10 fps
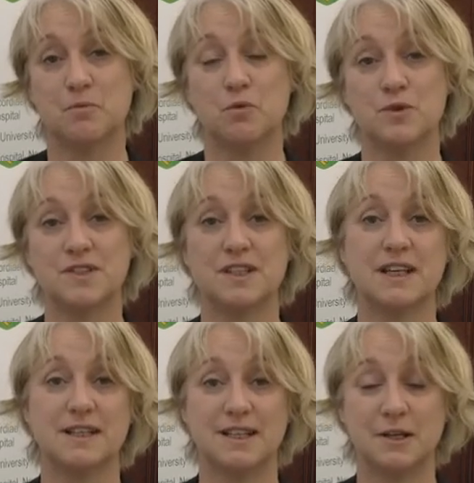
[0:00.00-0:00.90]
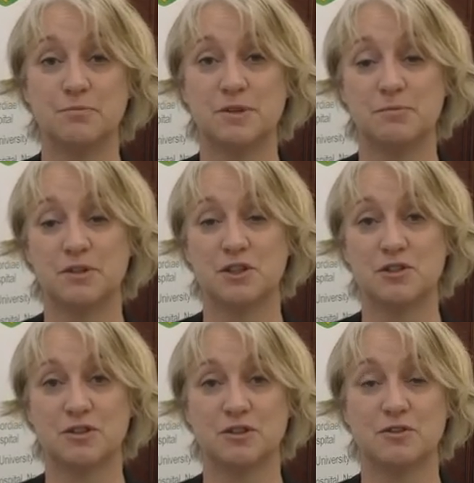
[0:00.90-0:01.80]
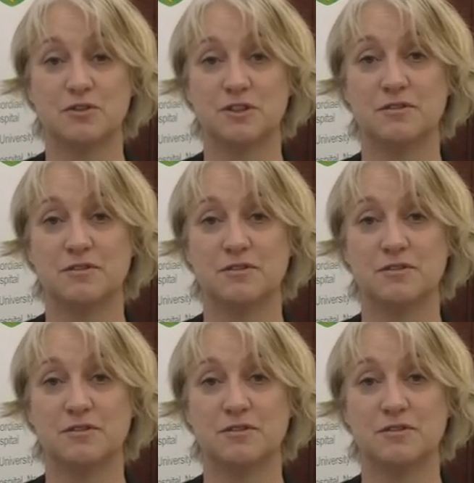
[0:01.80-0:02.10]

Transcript: once again allowed people to look